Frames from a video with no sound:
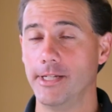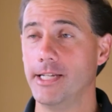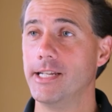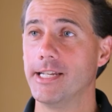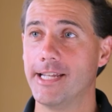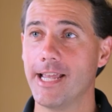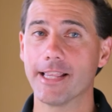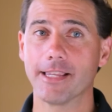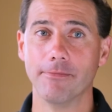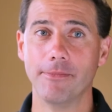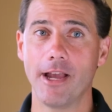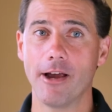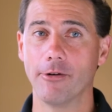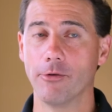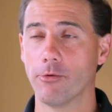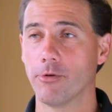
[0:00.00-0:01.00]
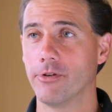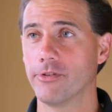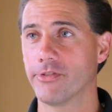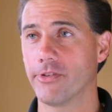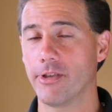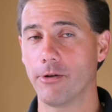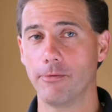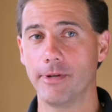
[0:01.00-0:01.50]
We need to get them there in order
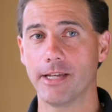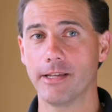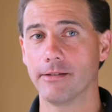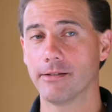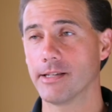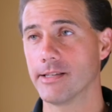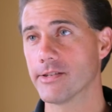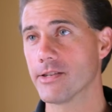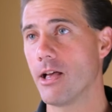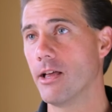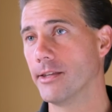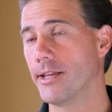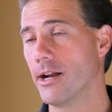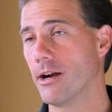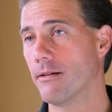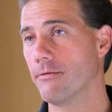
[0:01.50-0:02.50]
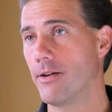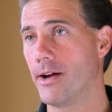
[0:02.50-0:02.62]
so that we can consolidate our